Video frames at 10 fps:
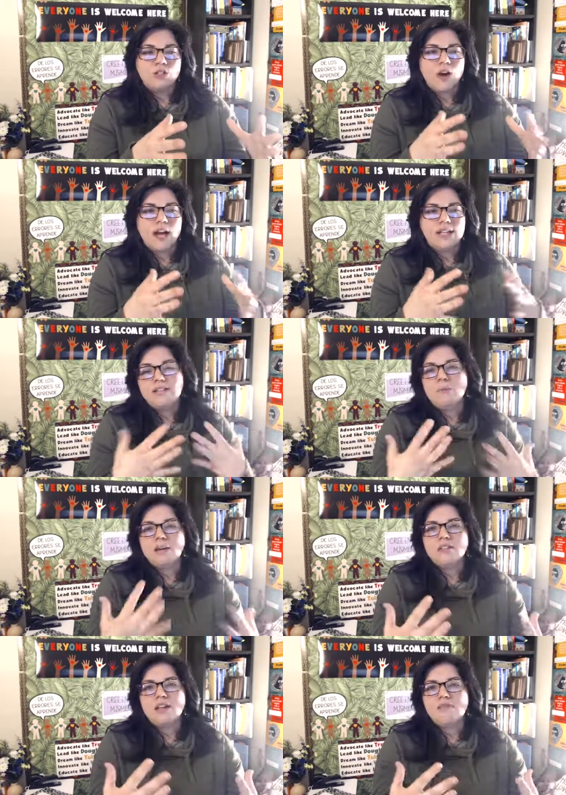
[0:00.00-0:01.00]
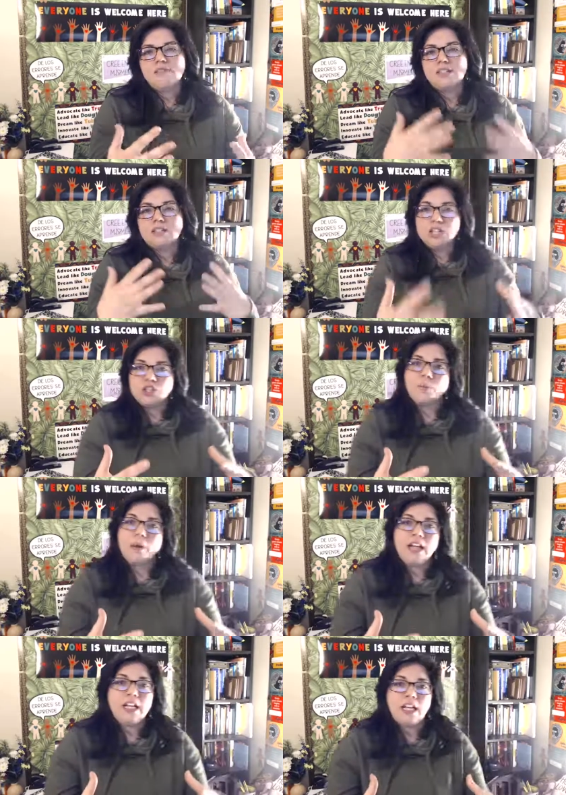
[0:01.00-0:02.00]
so I see myself as a teacher
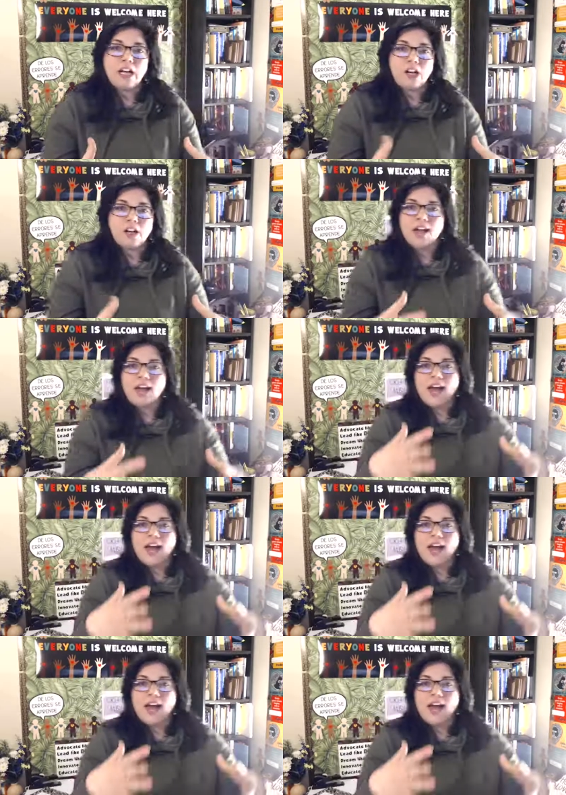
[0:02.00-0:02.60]
pioneer.